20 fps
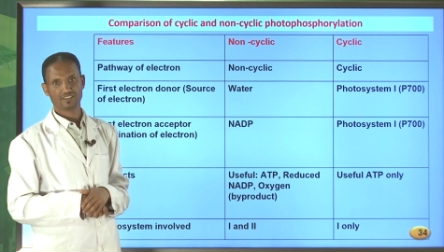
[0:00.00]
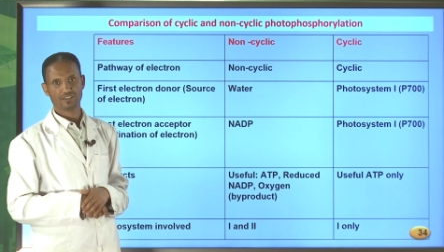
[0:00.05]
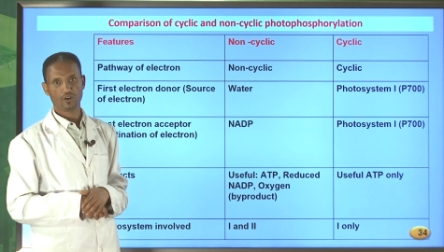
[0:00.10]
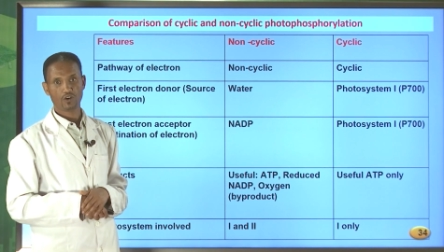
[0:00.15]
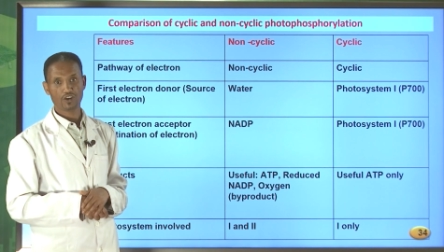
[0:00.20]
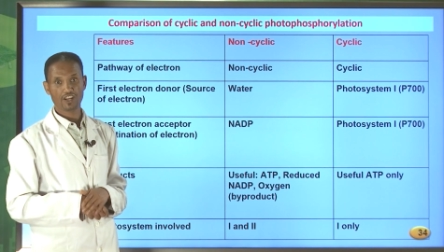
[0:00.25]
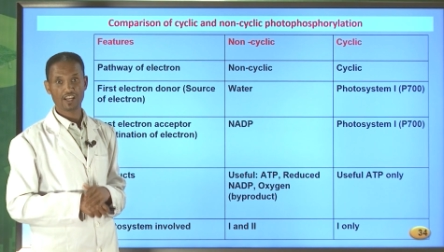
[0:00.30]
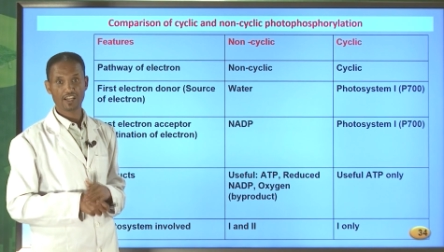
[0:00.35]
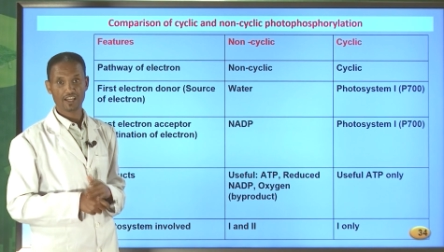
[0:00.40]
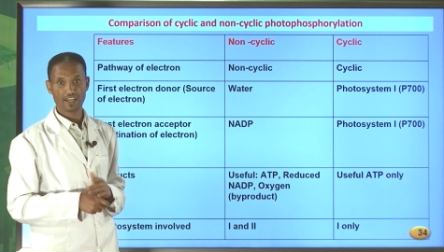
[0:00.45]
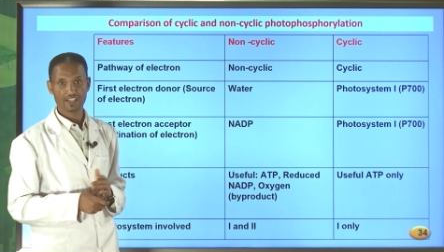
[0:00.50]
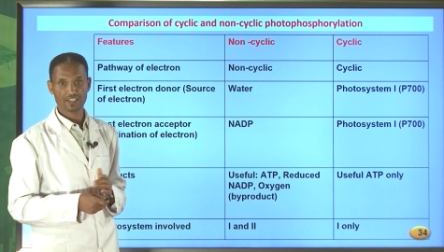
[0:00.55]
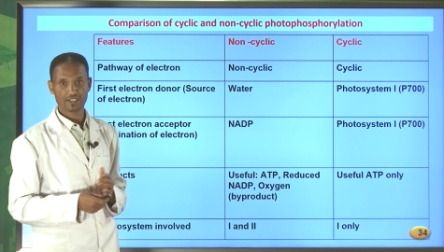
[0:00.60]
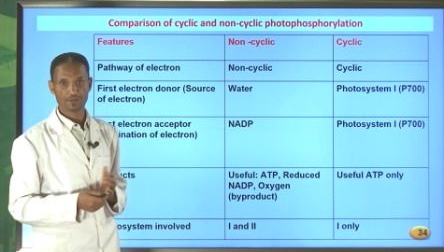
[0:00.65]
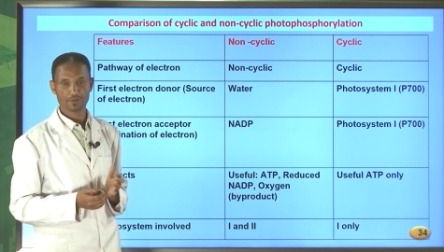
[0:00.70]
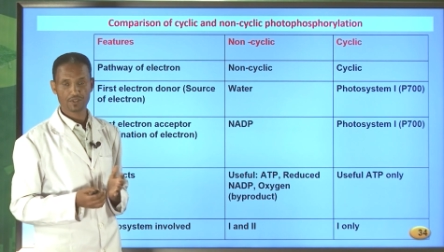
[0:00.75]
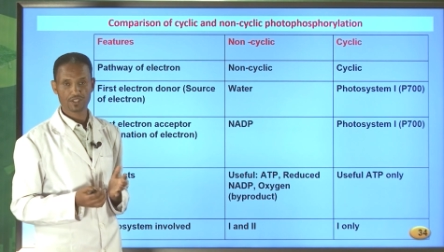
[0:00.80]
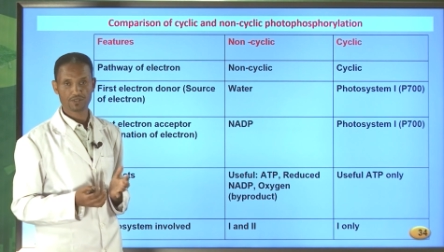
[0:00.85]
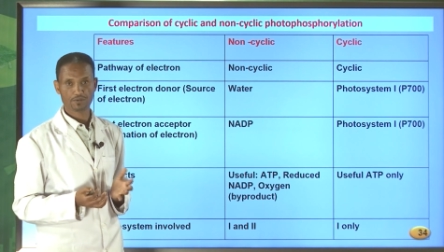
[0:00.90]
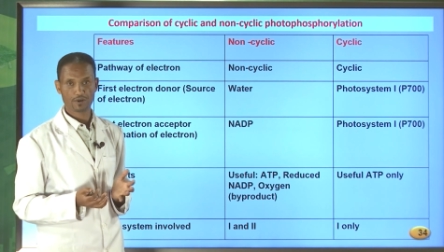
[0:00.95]
Only
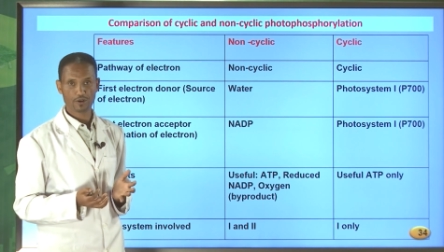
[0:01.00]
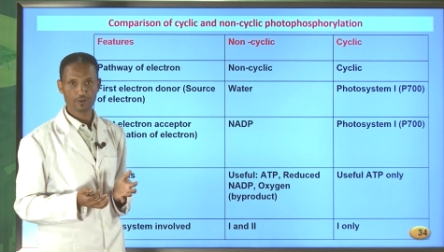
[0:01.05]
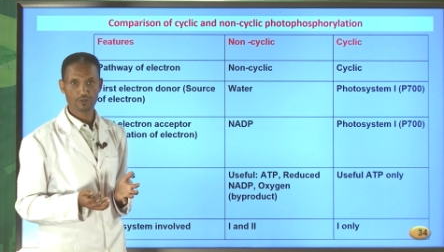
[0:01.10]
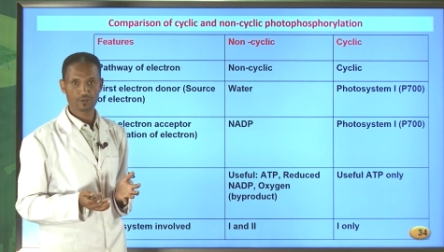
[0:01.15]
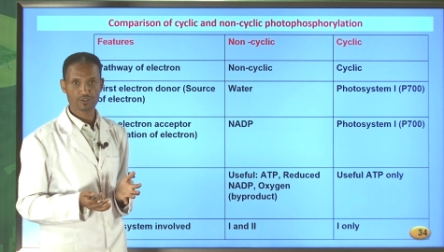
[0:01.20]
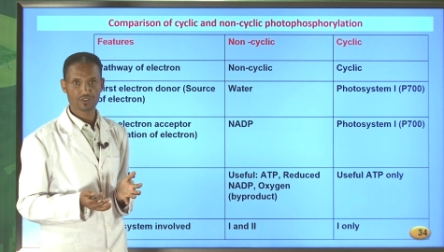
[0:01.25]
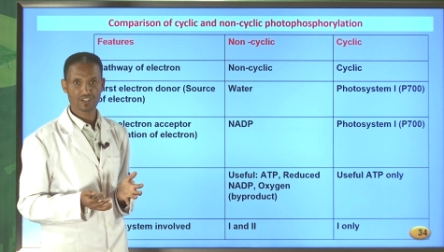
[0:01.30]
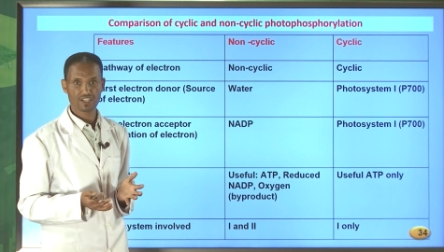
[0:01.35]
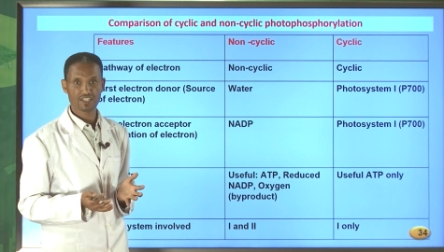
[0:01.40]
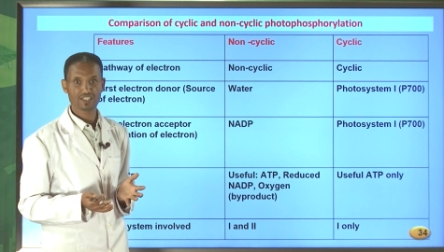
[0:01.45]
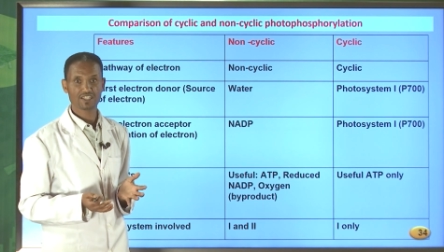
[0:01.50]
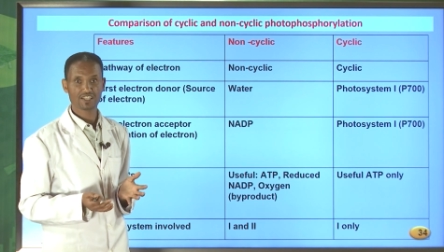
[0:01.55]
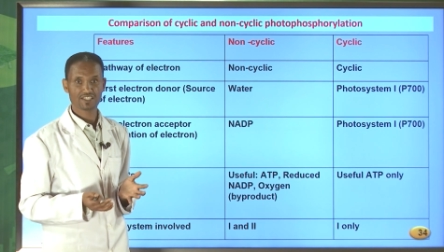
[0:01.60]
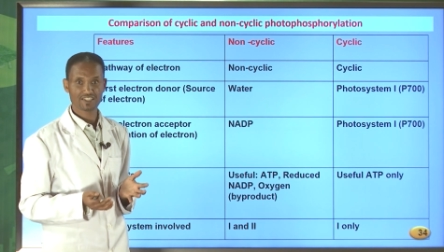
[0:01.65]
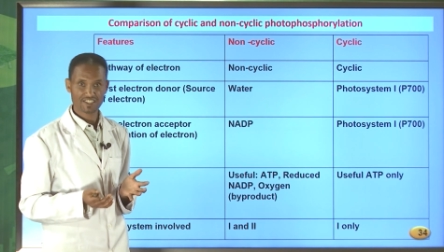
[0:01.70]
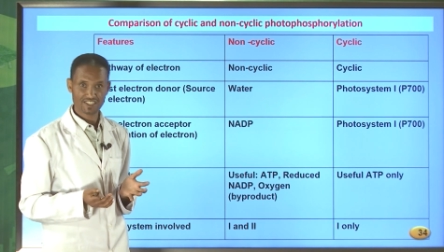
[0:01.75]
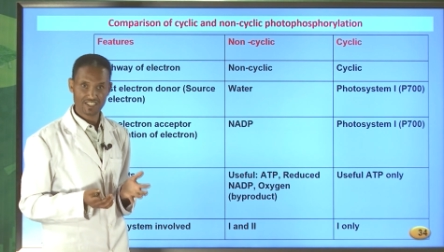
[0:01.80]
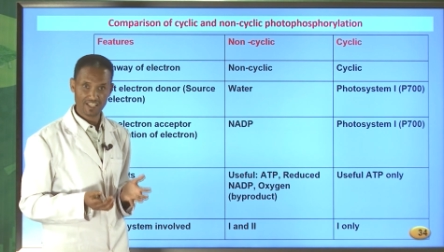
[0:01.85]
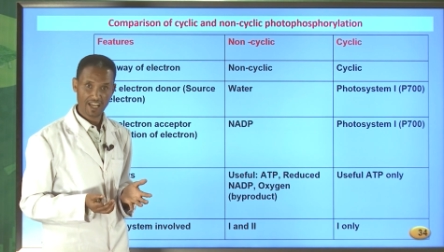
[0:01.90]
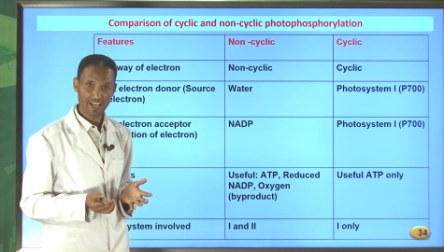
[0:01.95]
ATP is produced in the
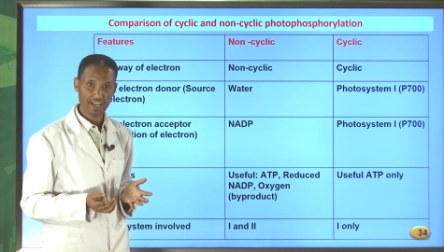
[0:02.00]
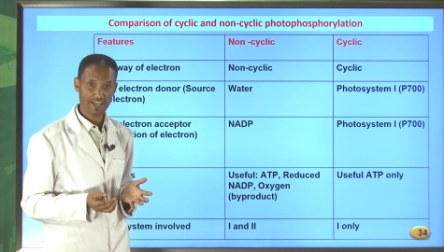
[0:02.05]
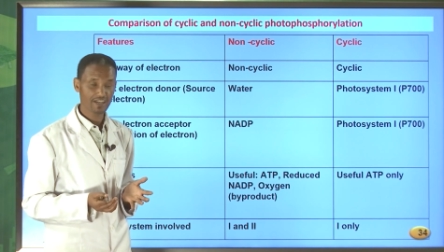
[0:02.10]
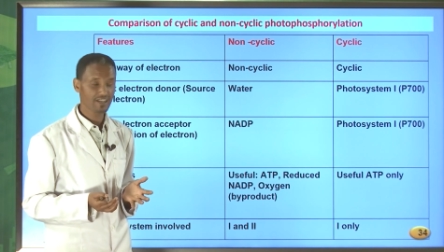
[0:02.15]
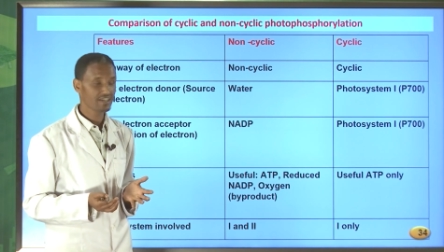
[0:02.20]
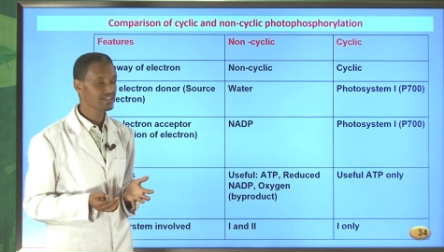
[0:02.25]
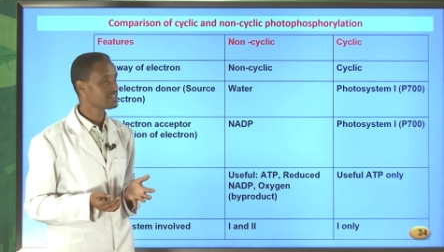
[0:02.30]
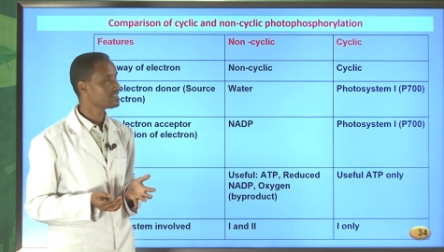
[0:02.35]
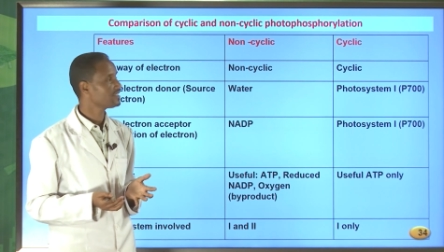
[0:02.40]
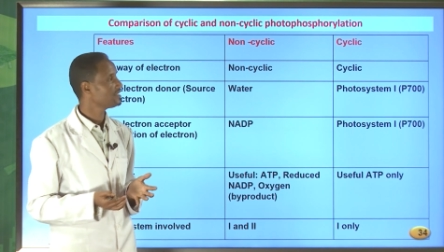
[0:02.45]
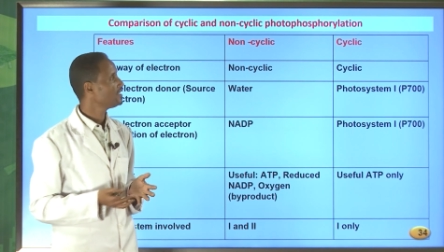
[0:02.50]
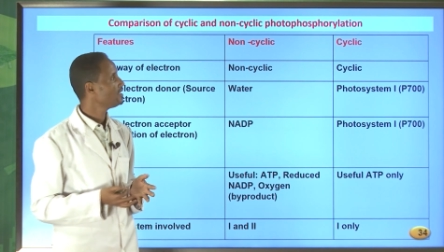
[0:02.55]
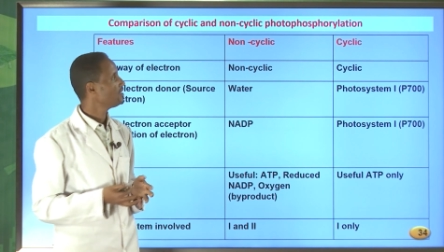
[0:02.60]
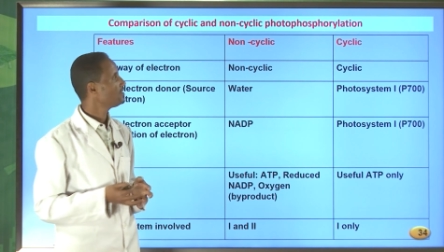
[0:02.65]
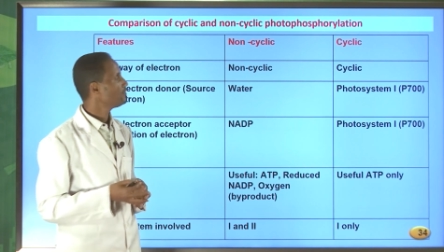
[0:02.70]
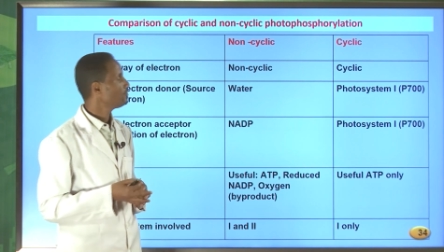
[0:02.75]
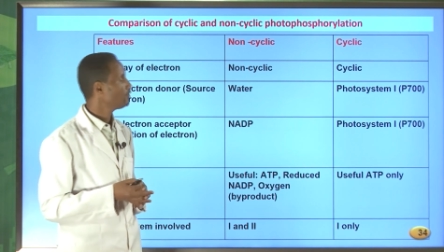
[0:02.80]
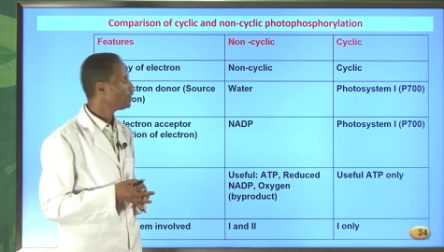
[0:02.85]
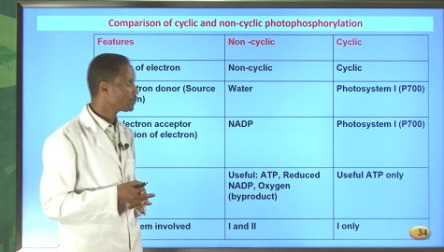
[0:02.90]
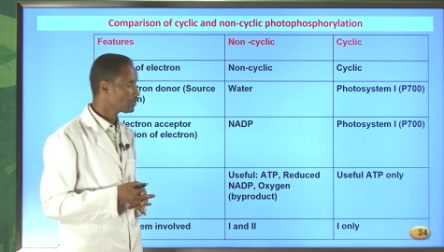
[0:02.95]
cyclic
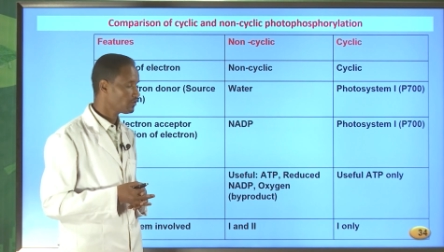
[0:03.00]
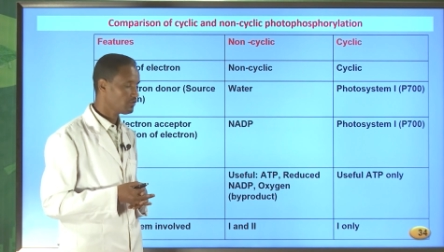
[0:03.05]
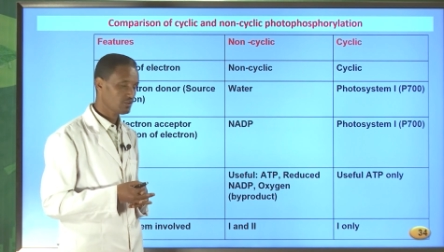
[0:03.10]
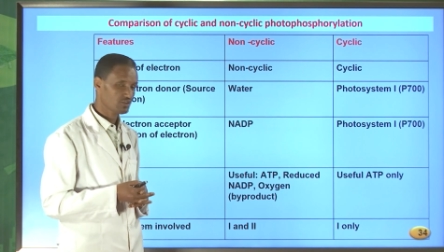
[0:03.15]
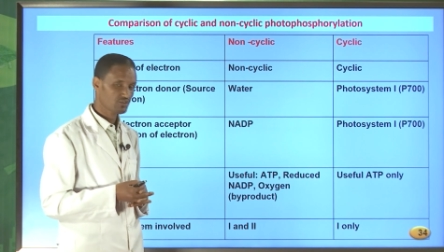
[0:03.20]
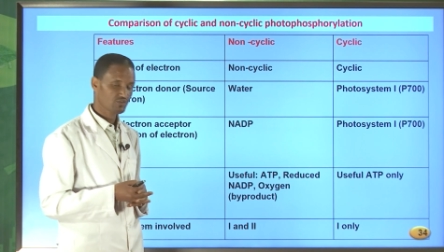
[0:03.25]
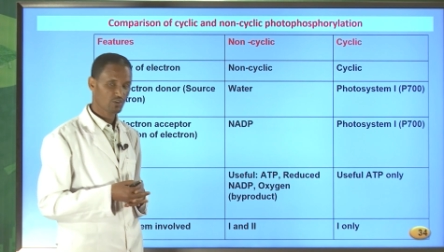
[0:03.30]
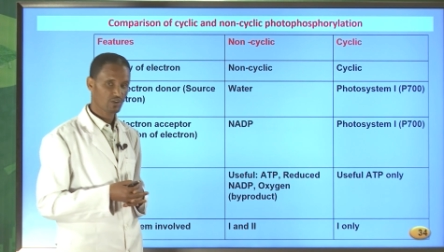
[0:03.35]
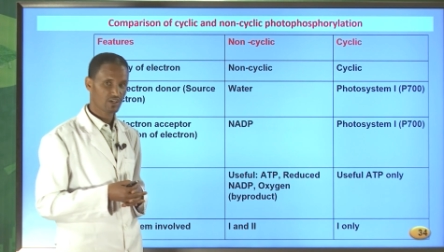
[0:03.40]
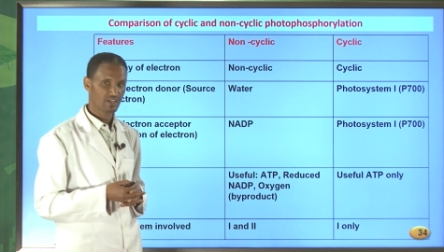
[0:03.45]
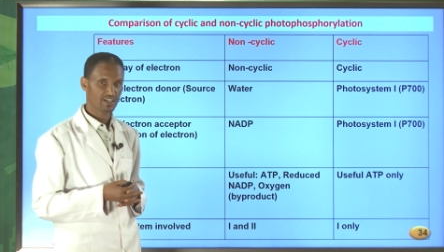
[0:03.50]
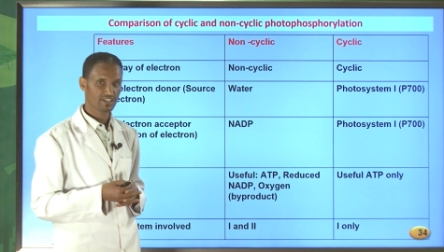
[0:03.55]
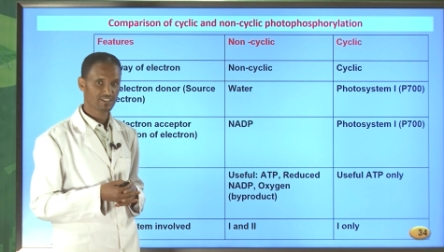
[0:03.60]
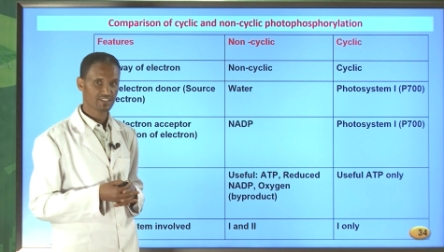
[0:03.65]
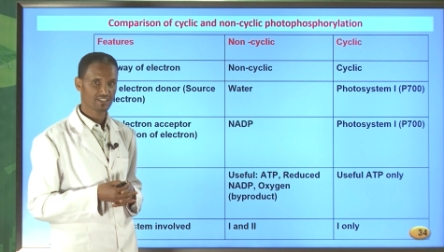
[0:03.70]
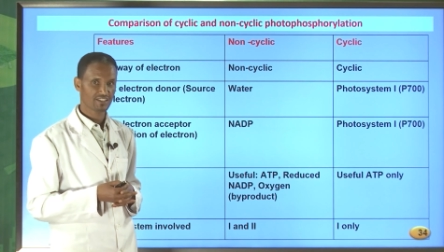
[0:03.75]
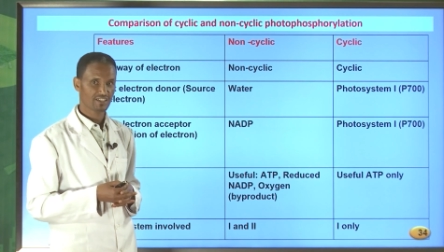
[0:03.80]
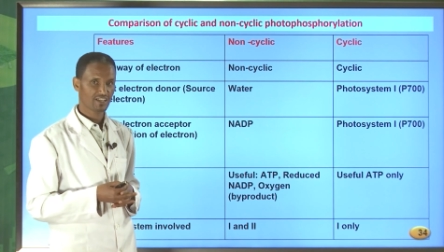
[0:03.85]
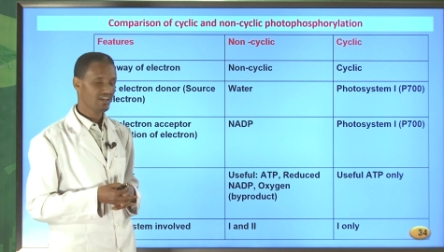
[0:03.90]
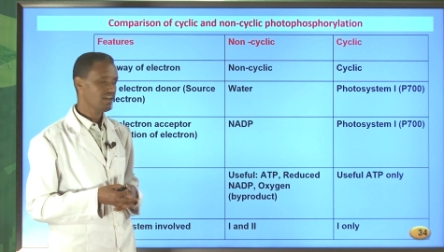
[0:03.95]
photophosphorylation.